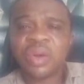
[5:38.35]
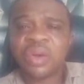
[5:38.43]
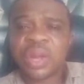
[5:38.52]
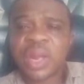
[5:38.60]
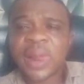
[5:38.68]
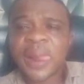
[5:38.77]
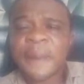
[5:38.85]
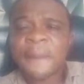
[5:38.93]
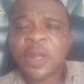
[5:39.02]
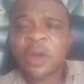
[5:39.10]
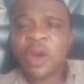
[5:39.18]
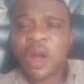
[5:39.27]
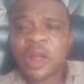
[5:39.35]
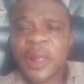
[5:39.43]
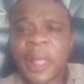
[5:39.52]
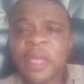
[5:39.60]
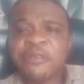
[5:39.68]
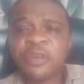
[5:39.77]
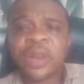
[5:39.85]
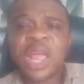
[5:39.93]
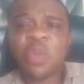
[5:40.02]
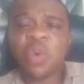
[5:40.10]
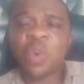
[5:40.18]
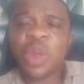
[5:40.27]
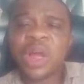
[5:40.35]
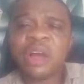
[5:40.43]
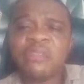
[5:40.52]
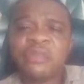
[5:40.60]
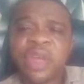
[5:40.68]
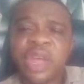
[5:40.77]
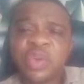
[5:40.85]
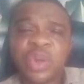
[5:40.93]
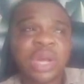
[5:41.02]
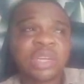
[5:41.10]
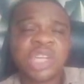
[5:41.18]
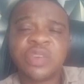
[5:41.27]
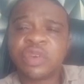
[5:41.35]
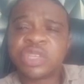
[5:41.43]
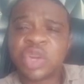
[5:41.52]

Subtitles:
Okay, if you like what we have here, you can give us